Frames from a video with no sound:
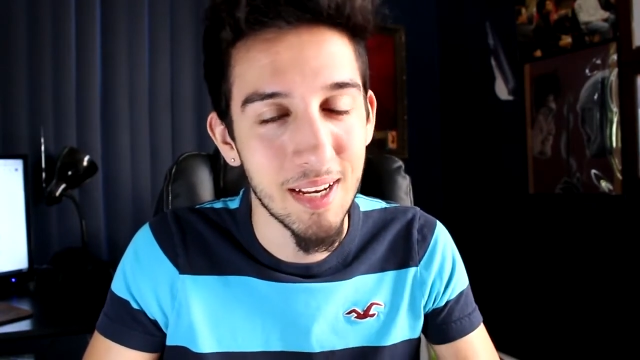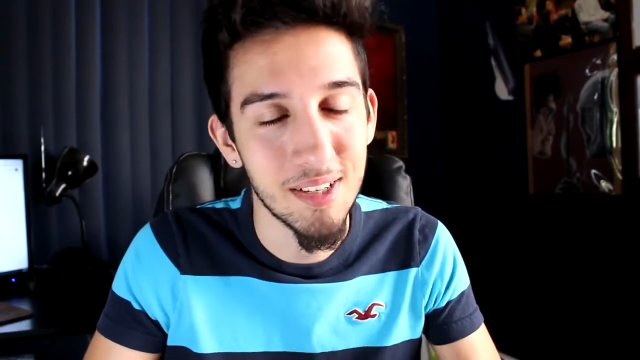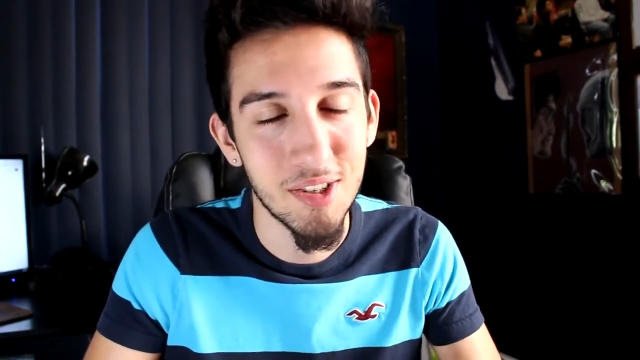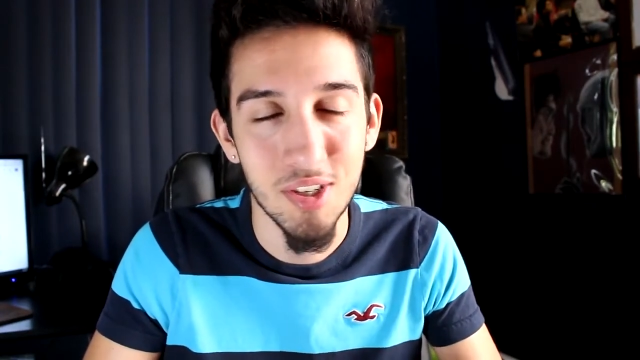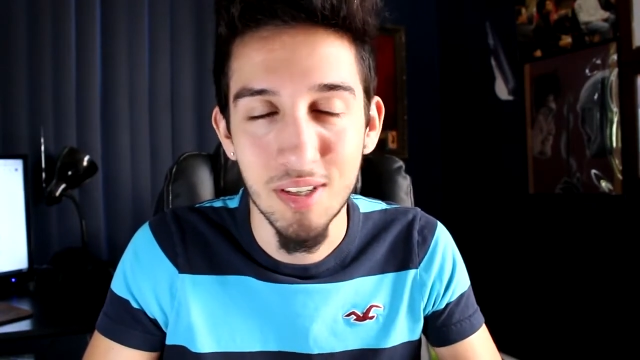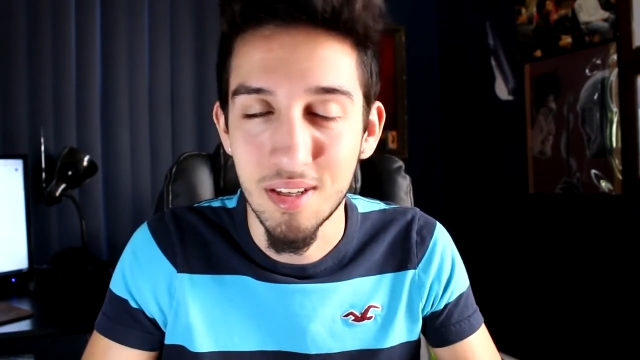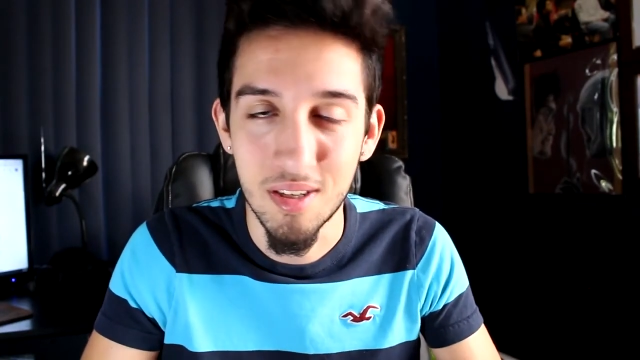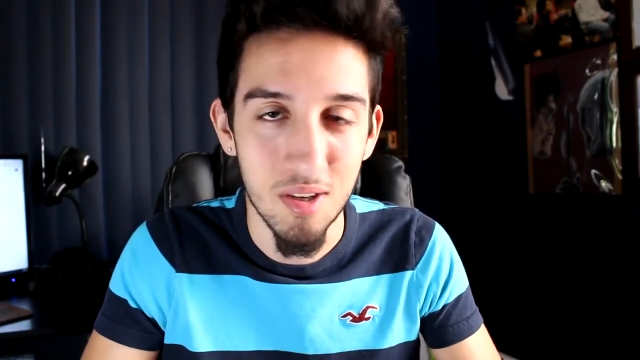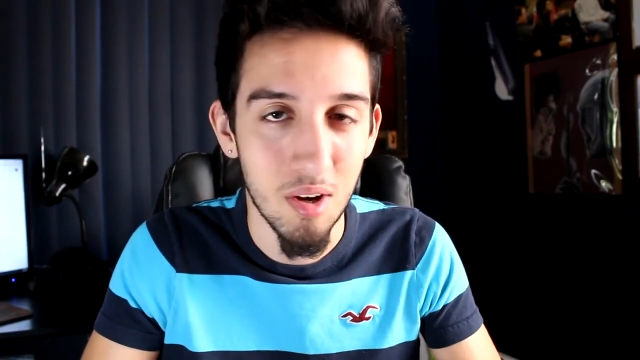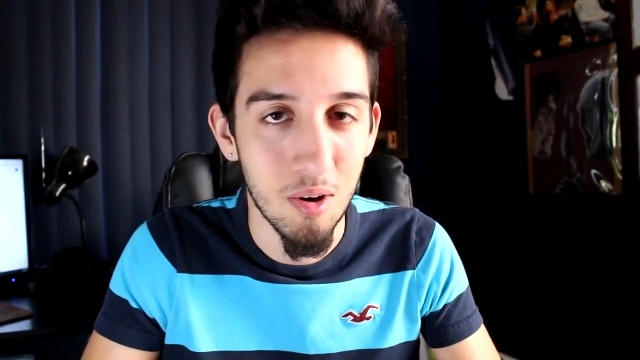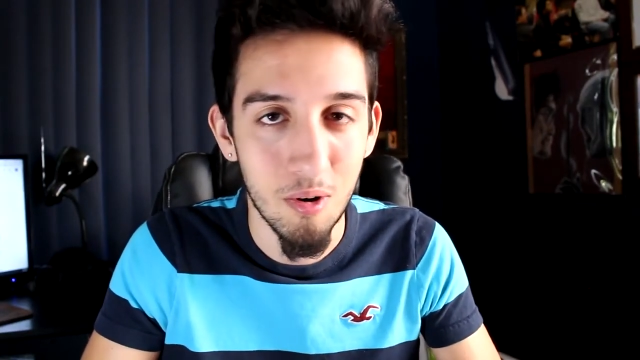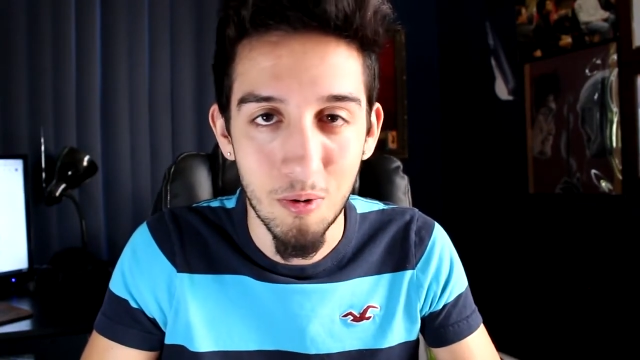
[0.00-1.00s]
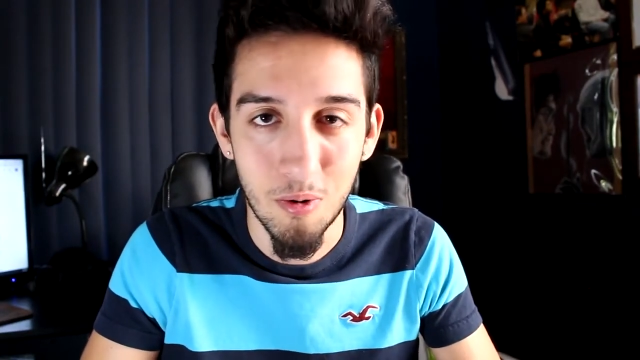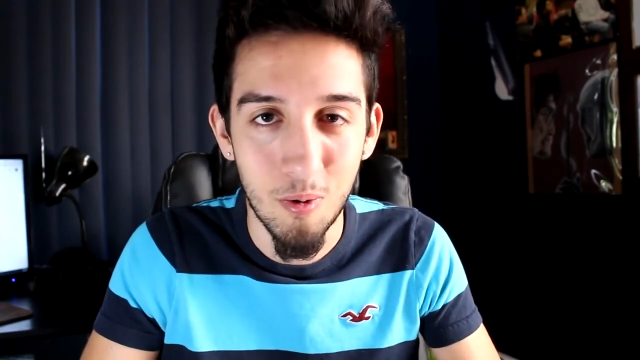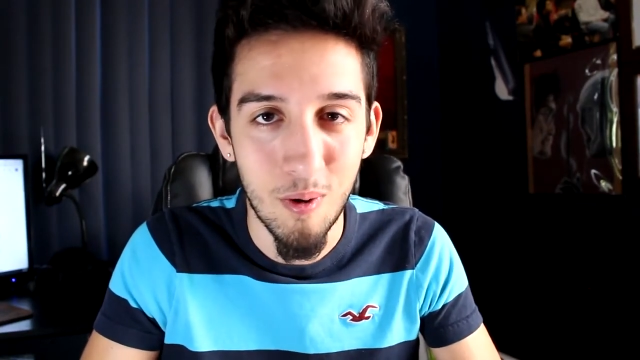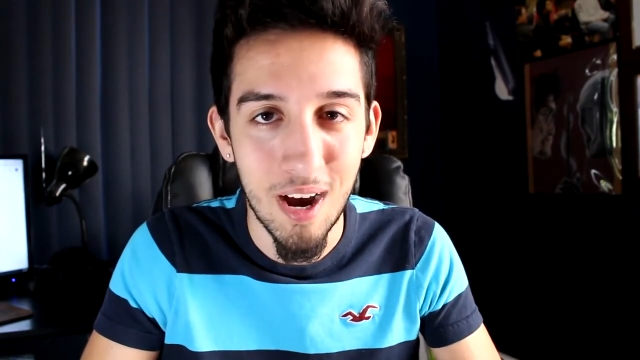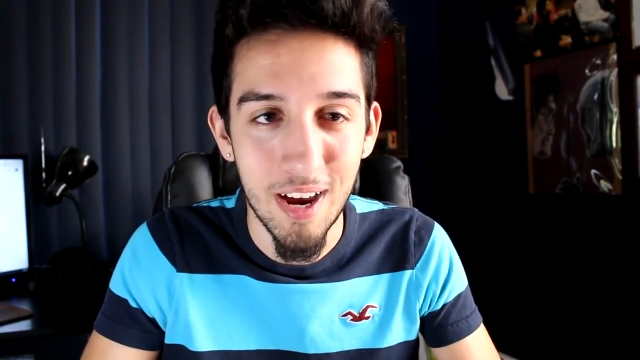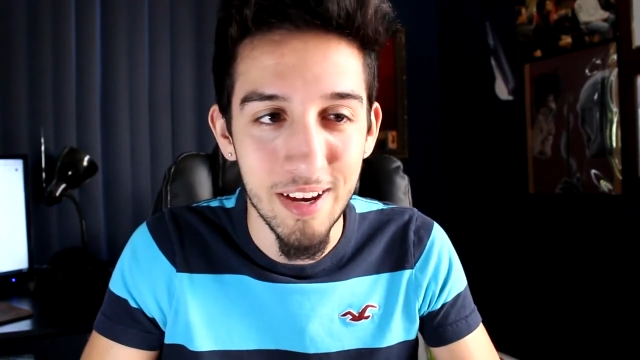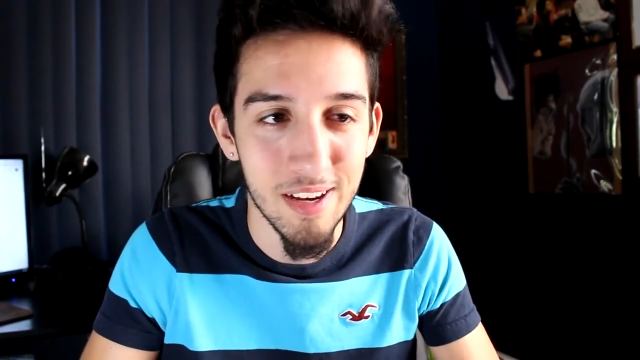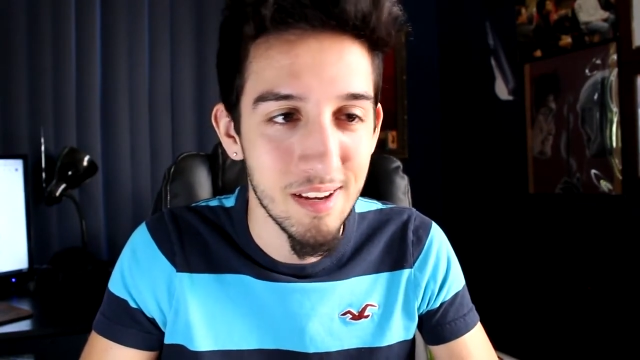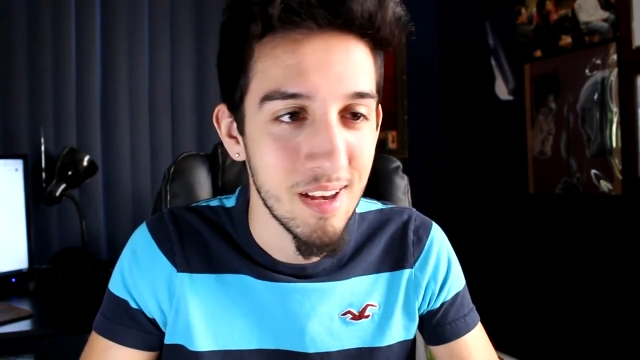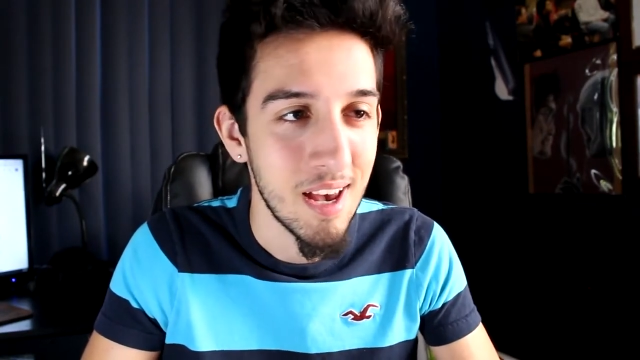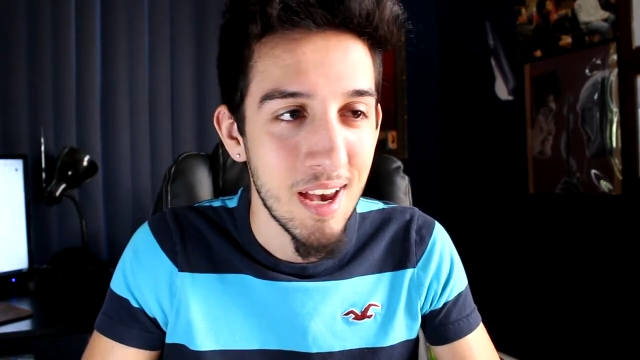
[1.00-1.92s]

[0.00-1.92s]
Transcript: and it's just so quiet